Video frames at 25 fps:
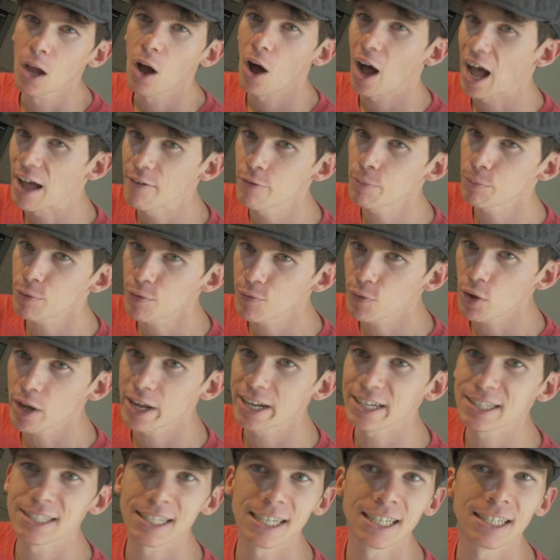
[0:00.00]
I haven't
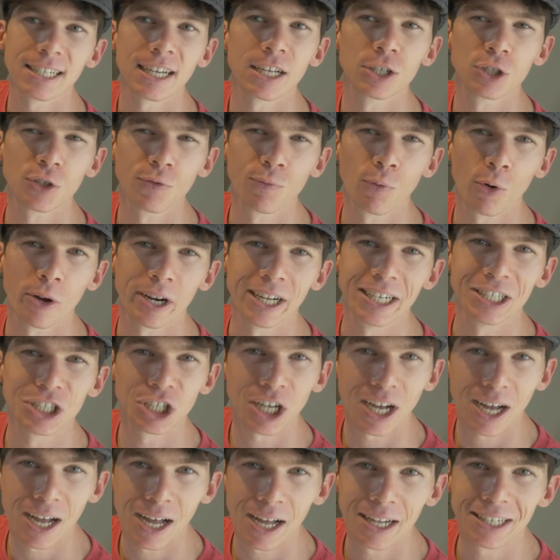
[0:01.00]
provided details of what each
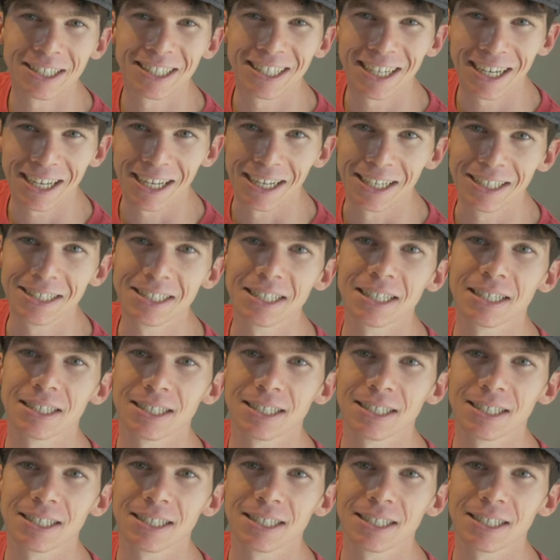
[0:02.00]
card does,